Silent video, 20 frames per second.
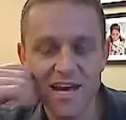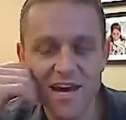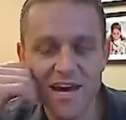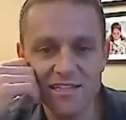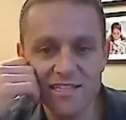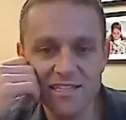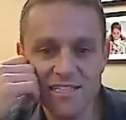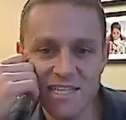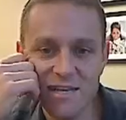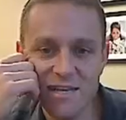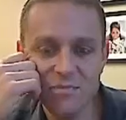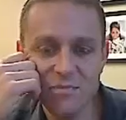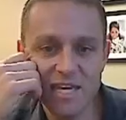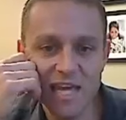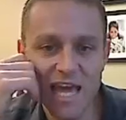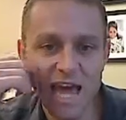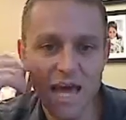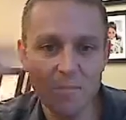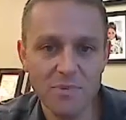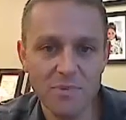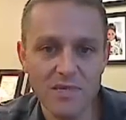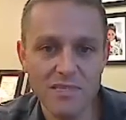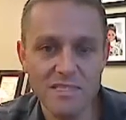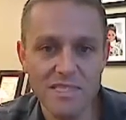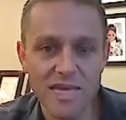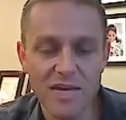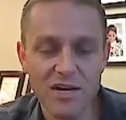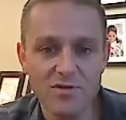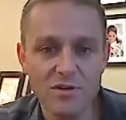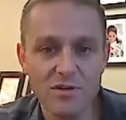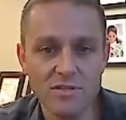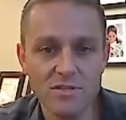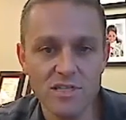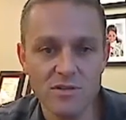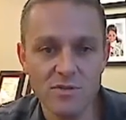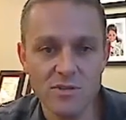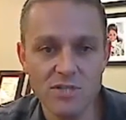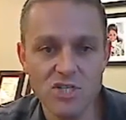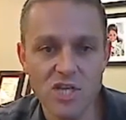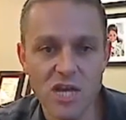And the same thing happened in Santa
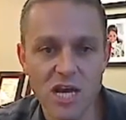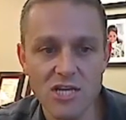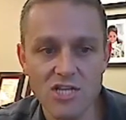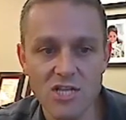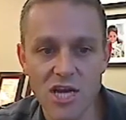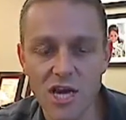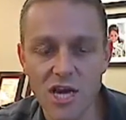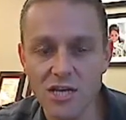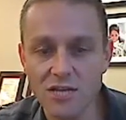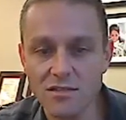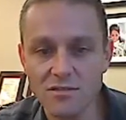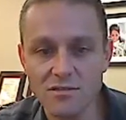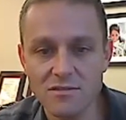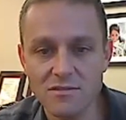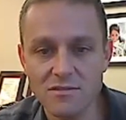Rosa with Shasha.